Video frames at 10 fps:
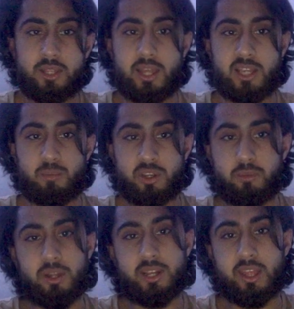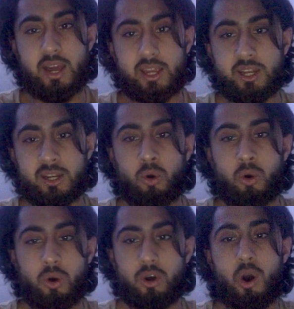is possibility that it can
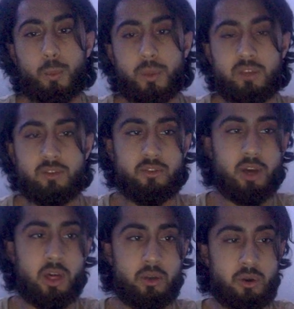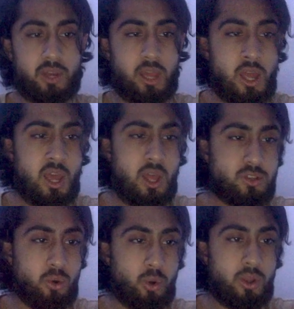go up even further. Okay,
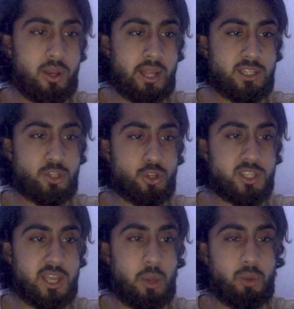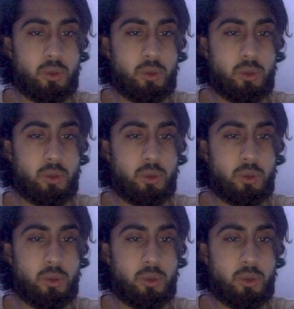so let's just say we